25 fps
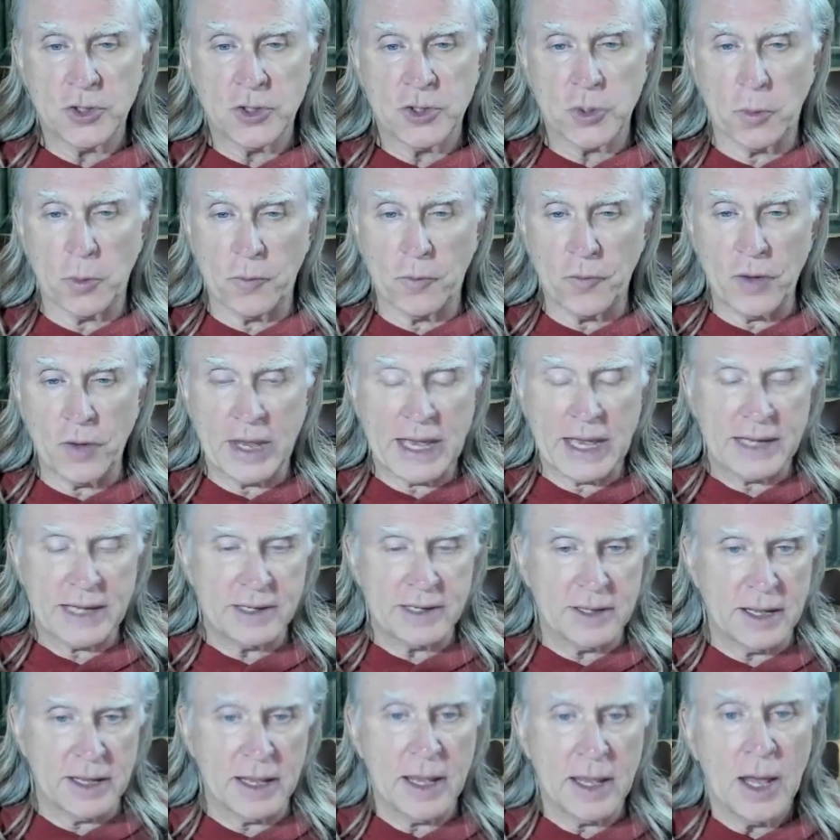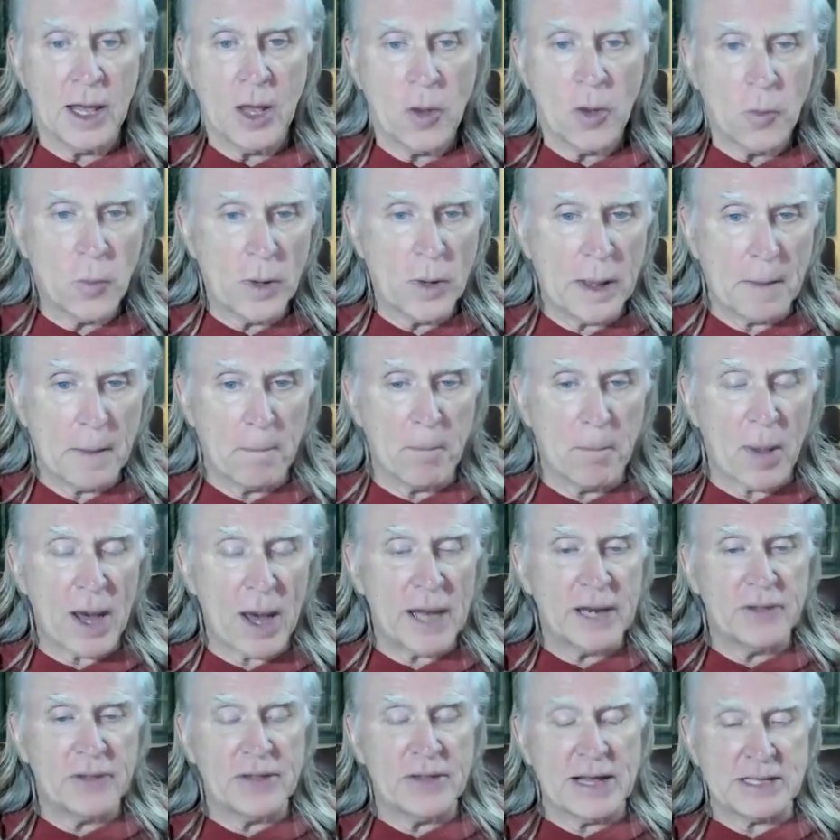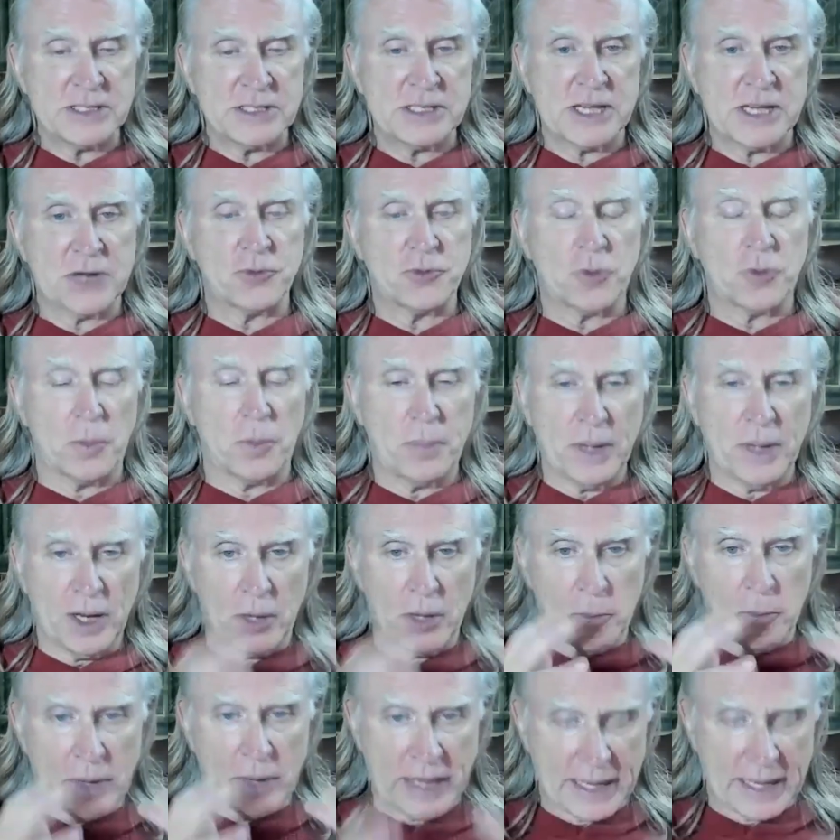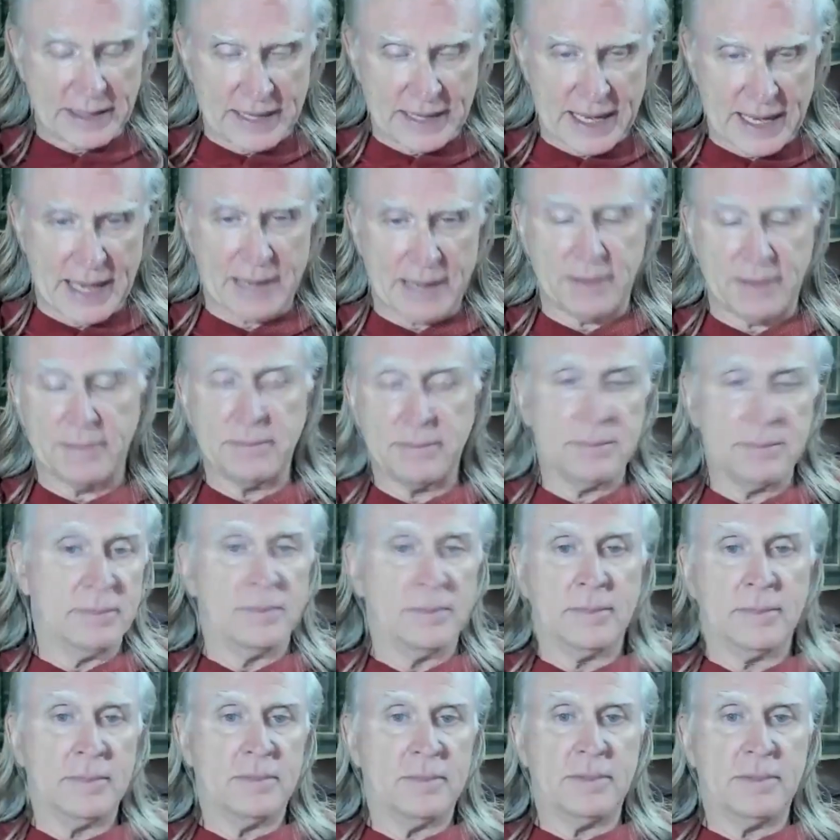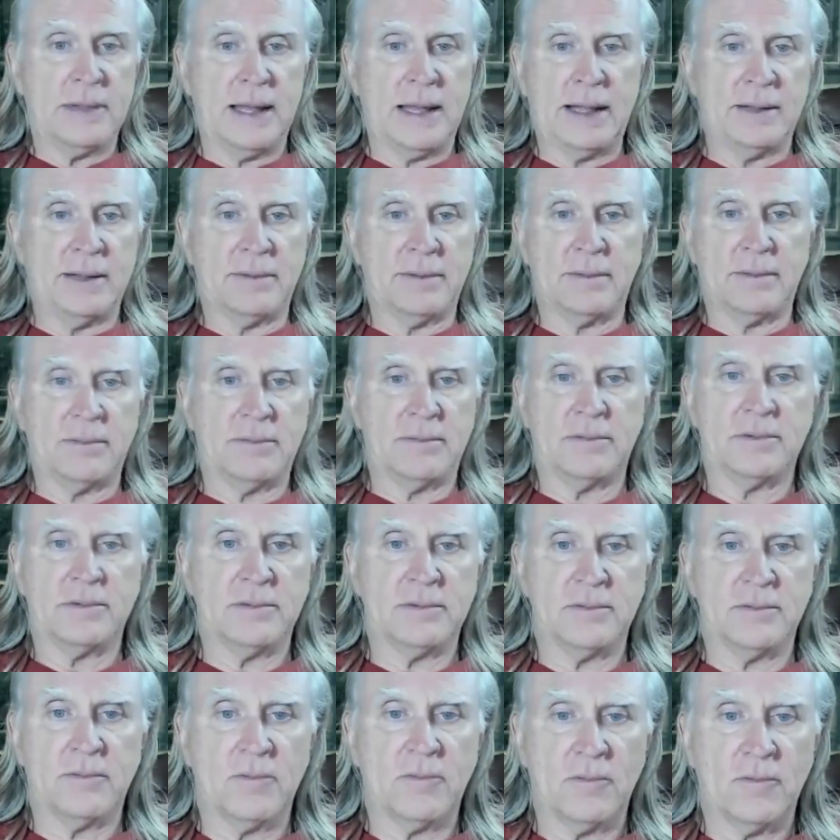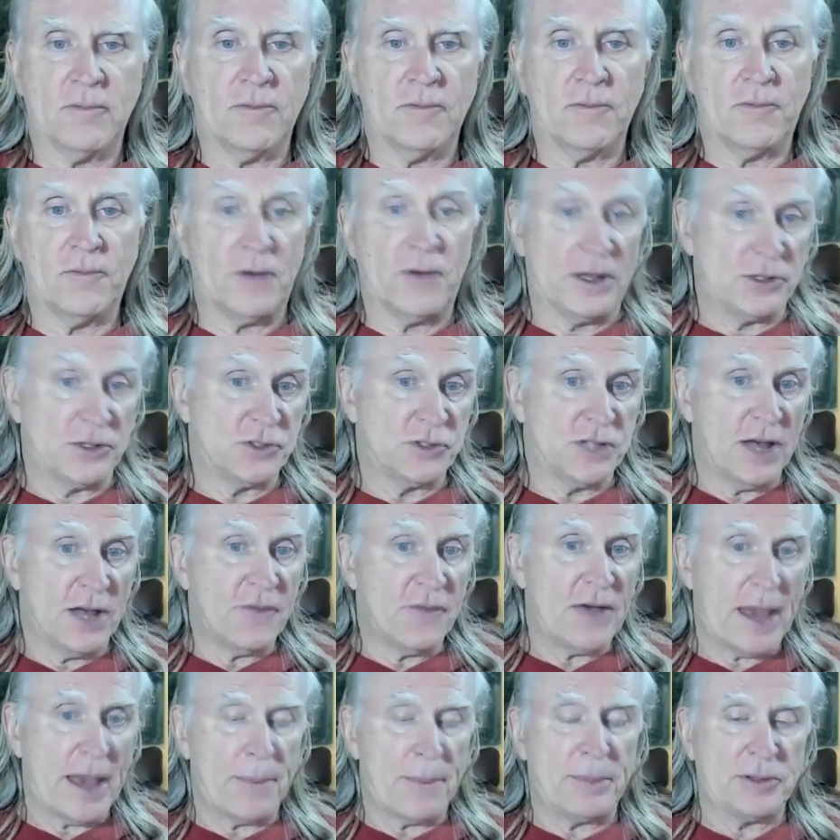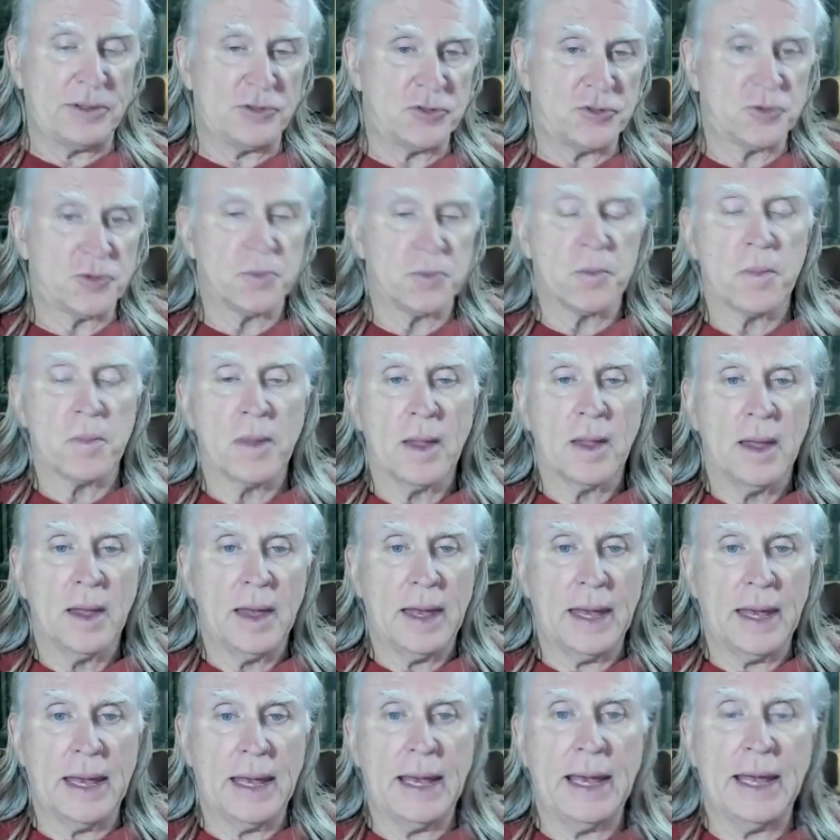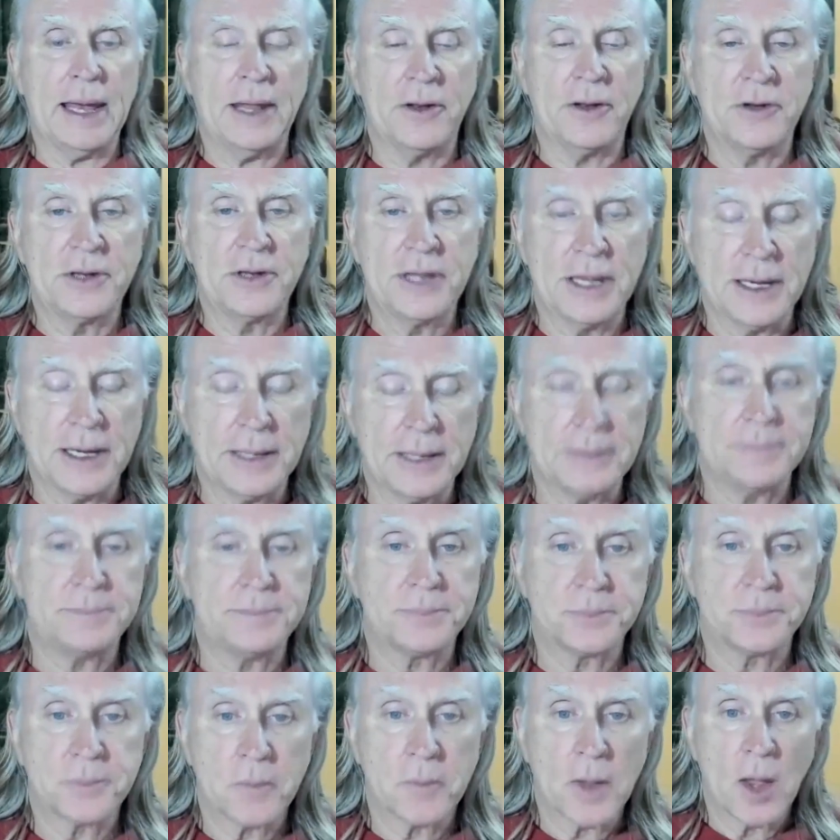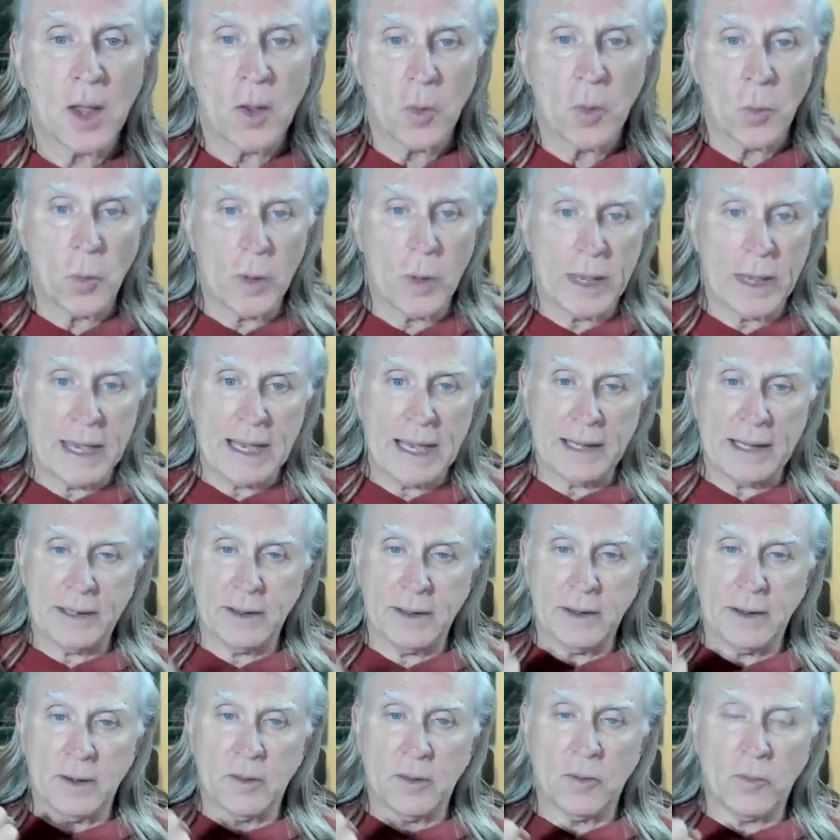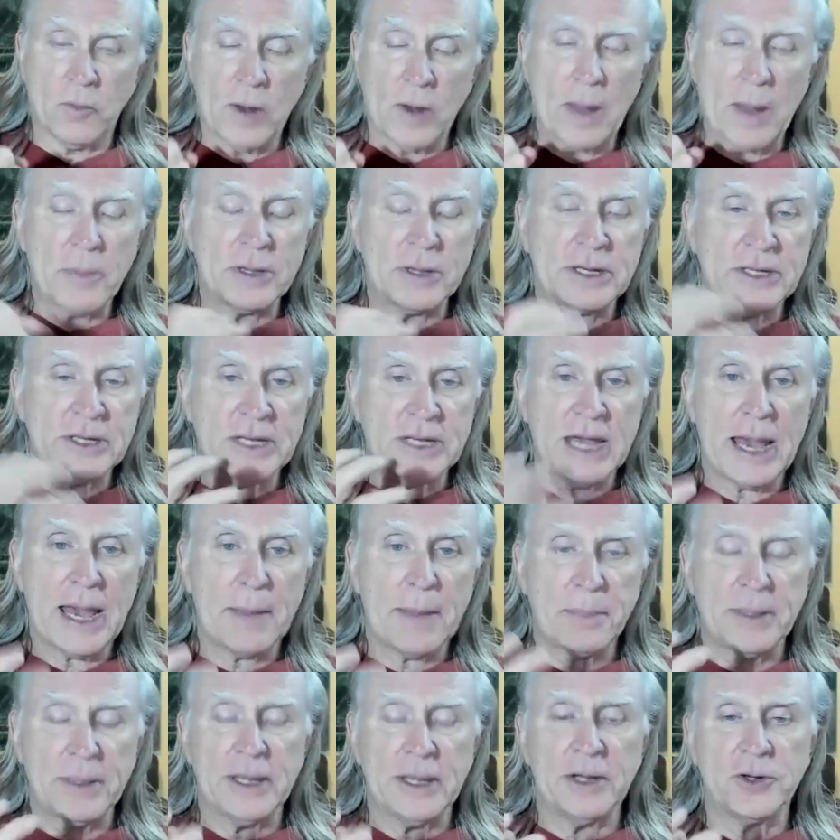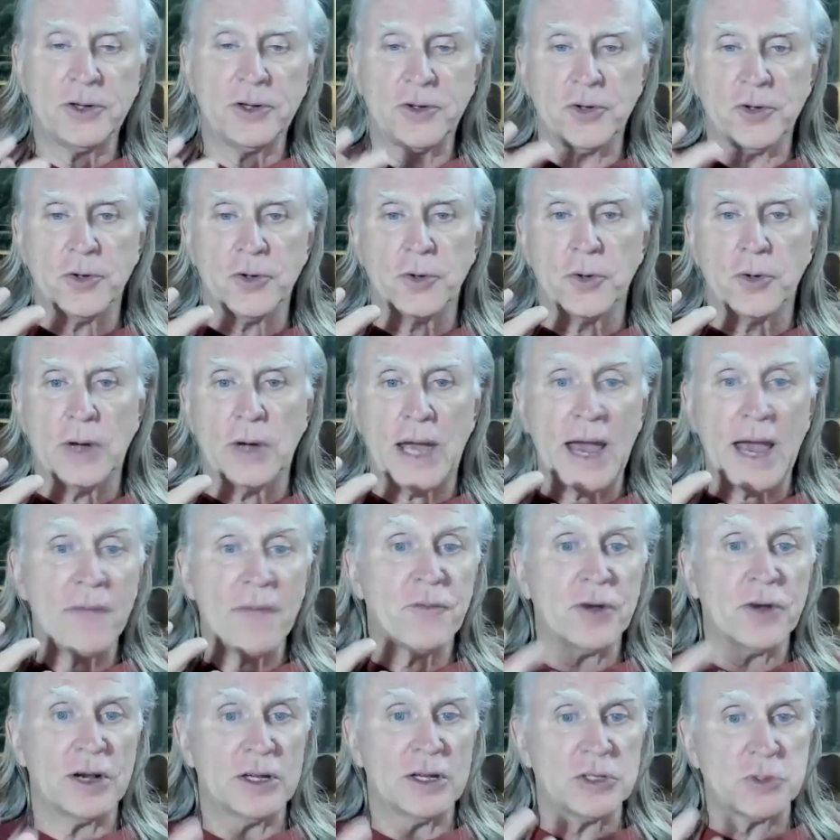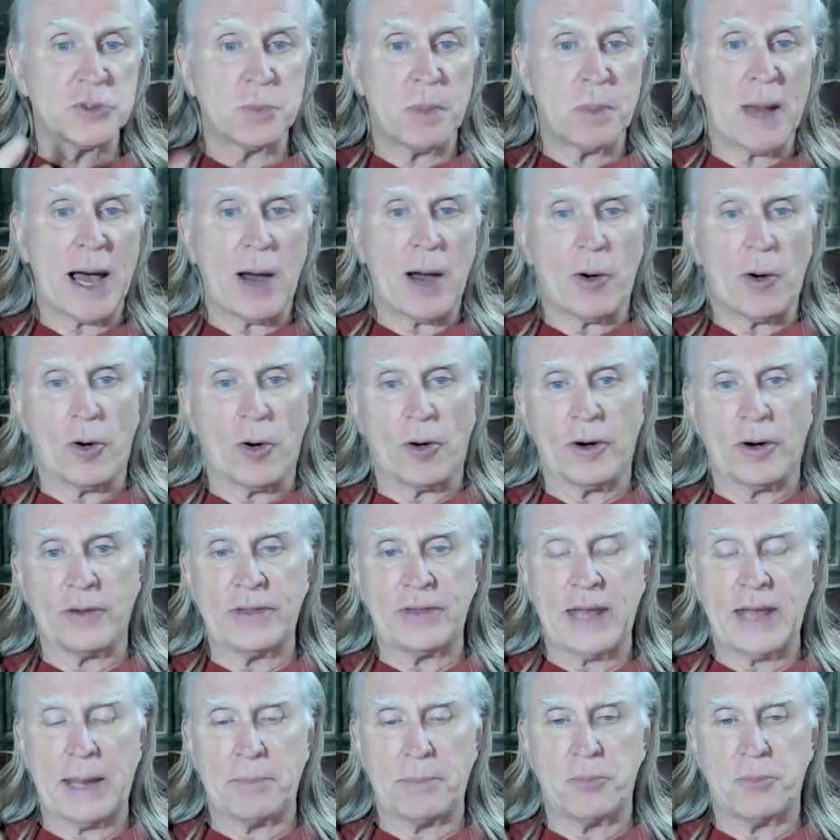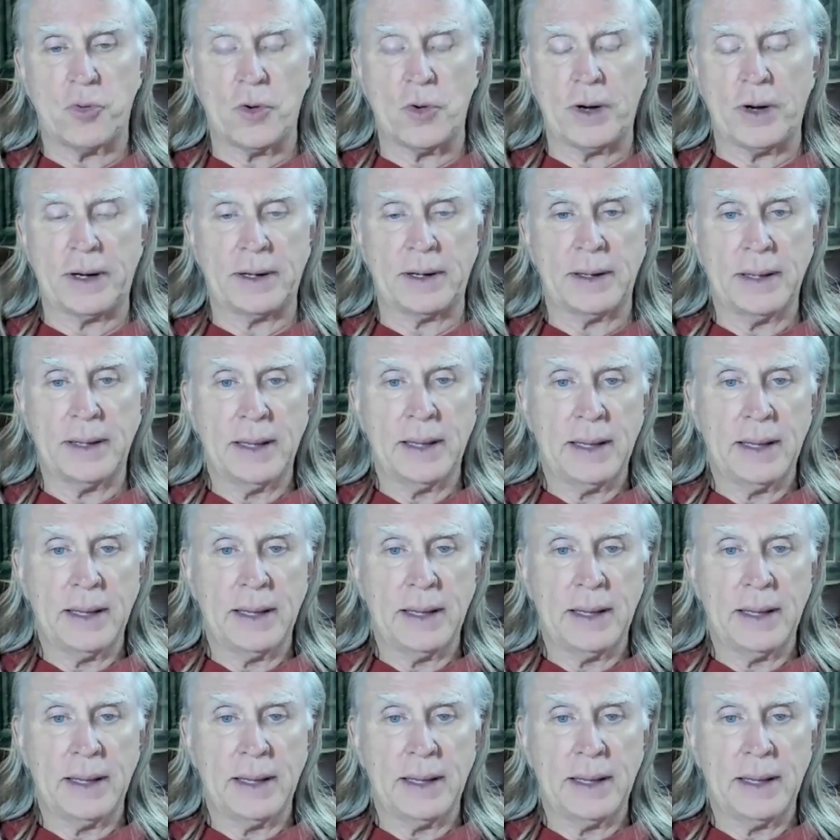So when we get the we embody that central pillar, we get that, then fun stuff happens, and um, we get we're able to tap into effortless power at that point.